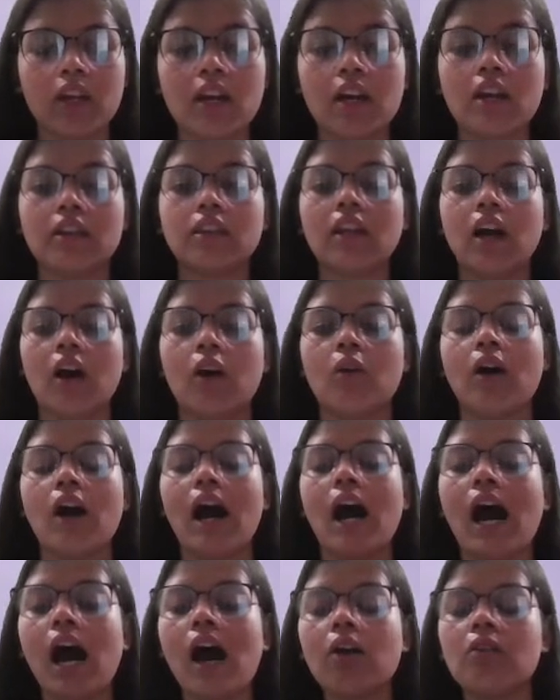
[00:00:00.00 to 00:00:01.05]
Now,
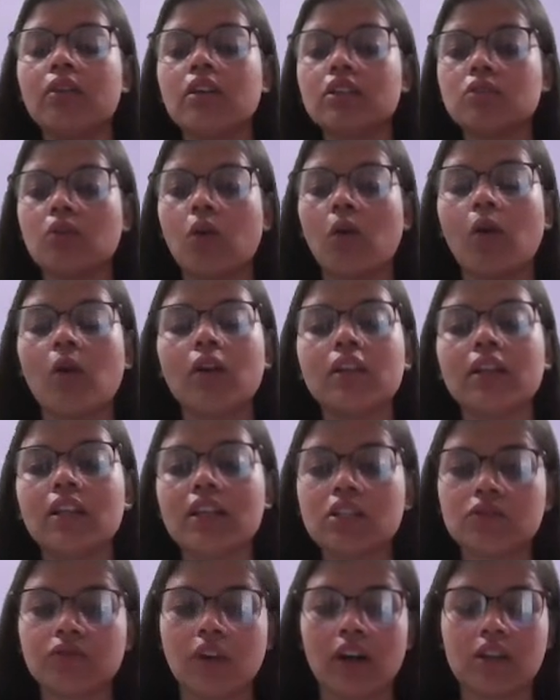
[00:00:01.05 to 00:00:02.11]
how does all
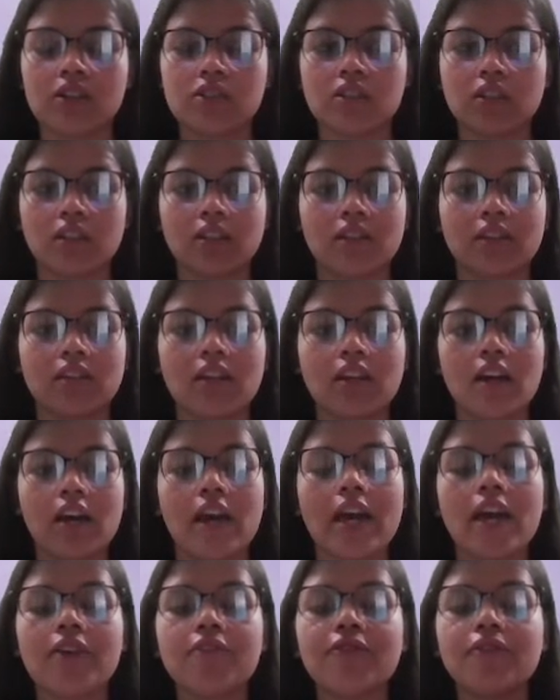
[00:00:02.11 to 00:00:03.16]
these function?
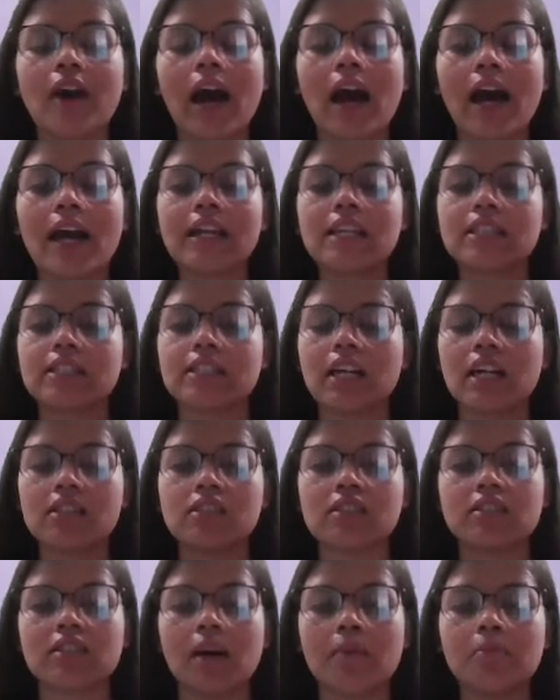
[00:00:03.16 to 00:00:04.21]
If I touch
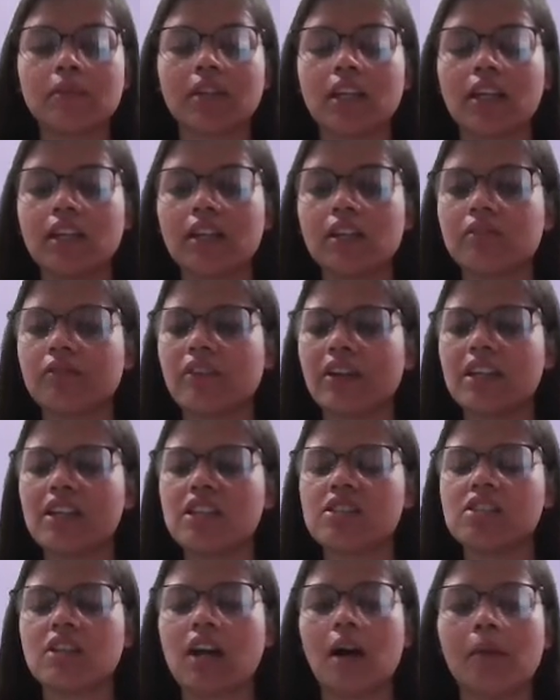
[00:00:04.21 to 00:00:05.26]
something very
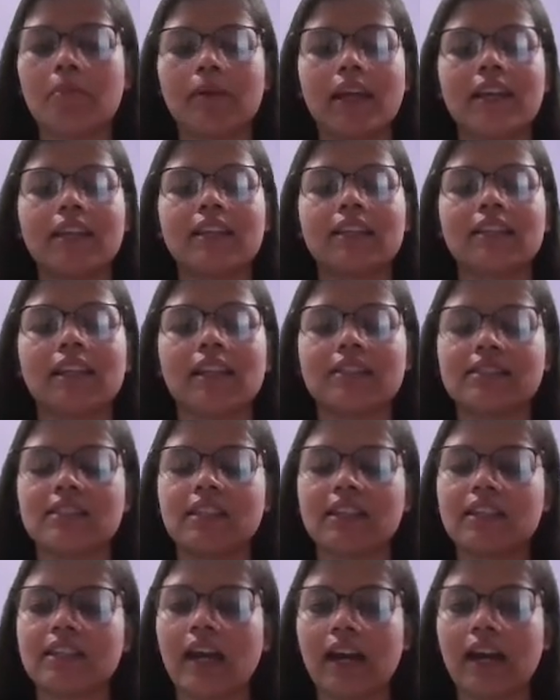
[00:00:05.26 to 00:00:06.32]
sharp, like let's
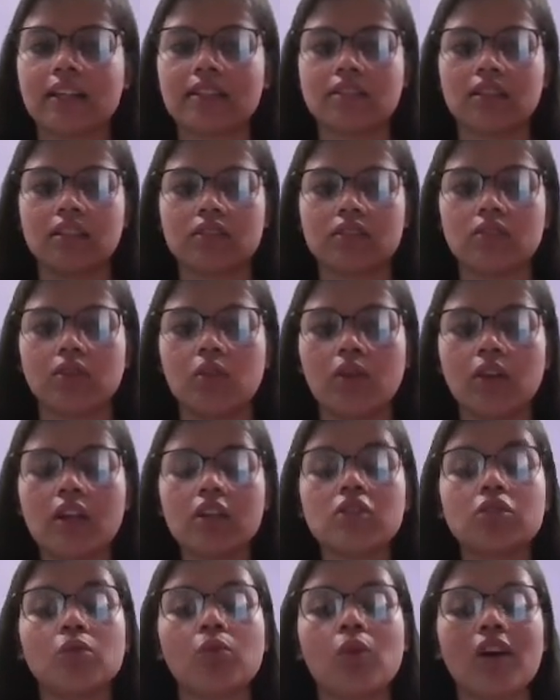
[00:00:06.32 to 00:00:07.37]
say cactus, okay,
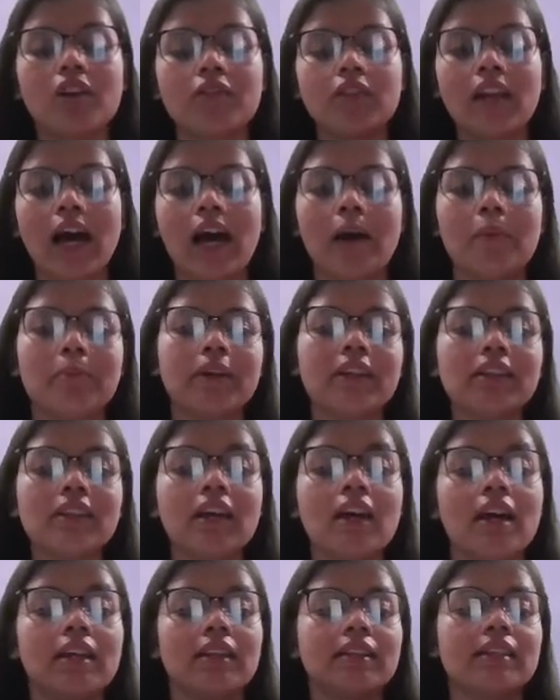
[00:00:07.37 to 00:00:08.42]
so what will happen?
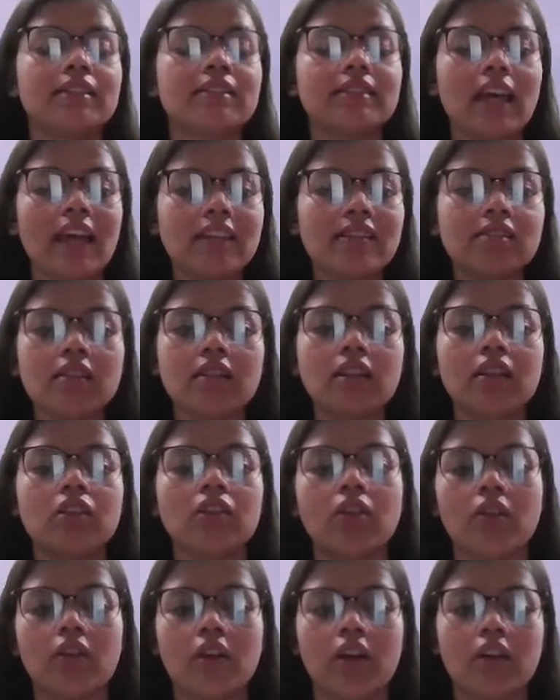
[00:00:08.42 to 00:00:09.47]
The sensory
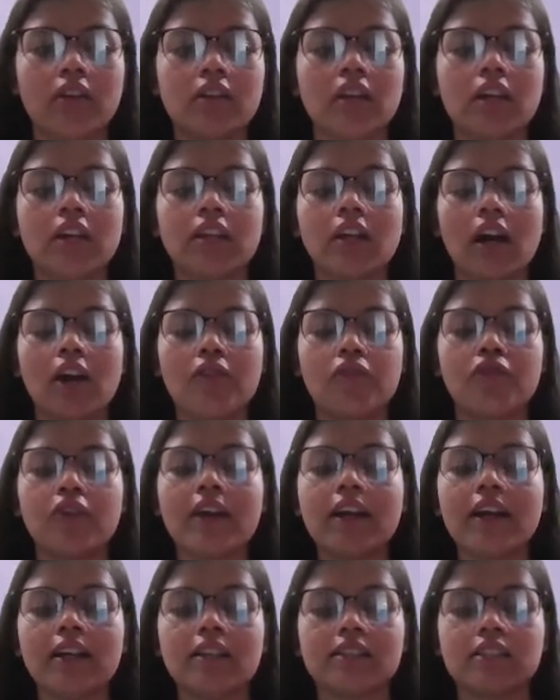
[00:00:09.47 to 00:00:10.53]
neuron in our
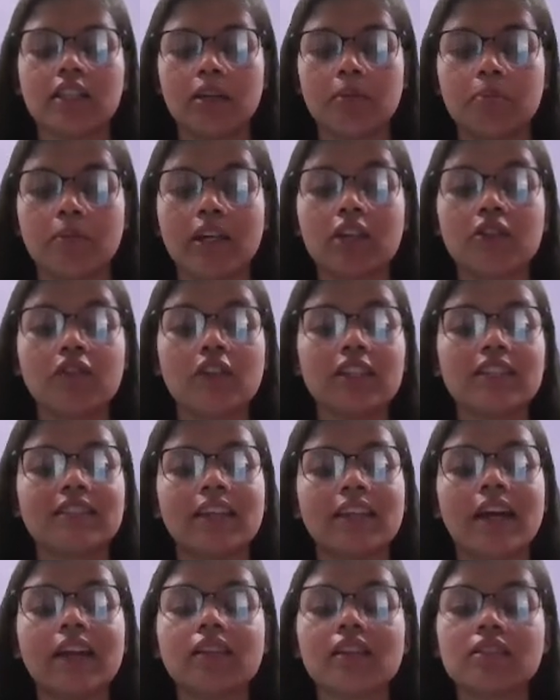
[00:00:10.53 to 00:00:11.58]
fingertip, it will
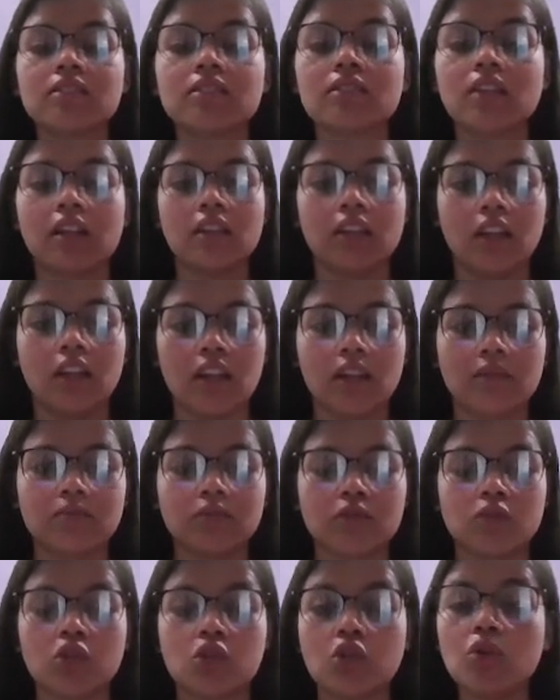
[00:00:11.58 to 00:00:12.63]
send a signal,
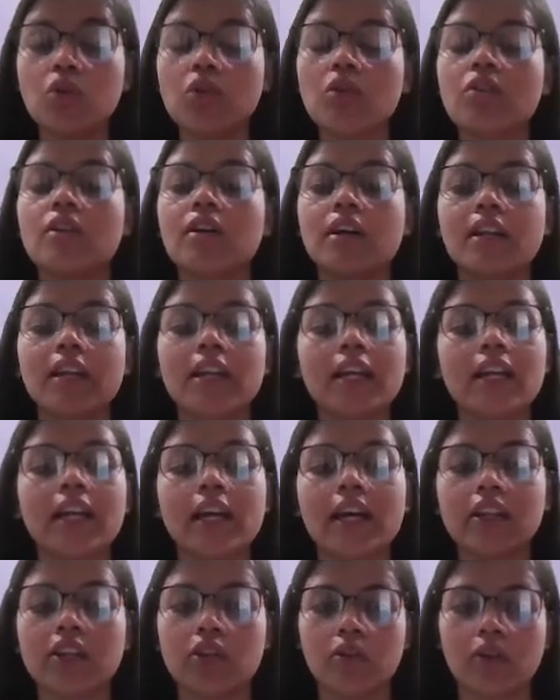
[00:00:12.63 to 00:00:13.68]
to
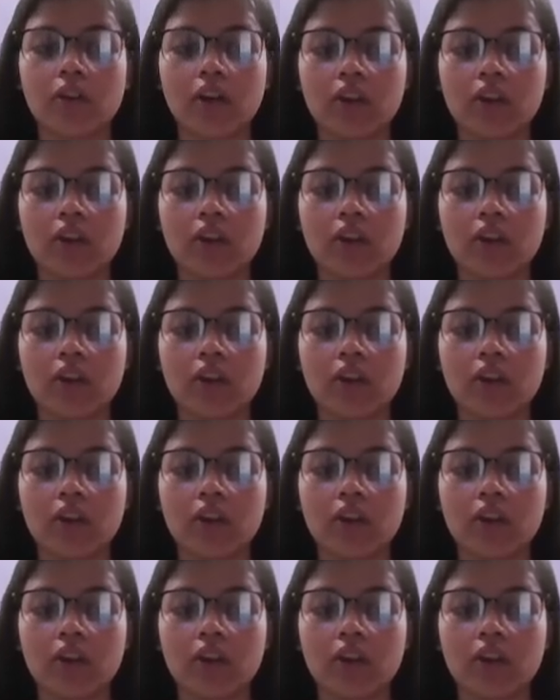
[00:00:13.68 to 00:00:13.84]
relay neuron.